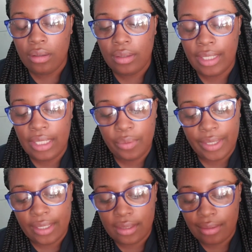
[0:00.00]

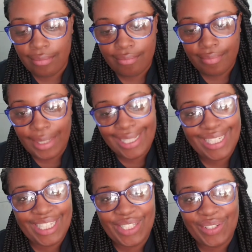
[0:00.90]
anyways, back to the
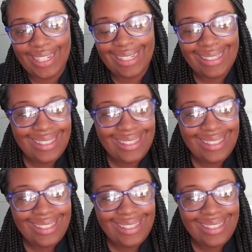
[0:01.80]
story.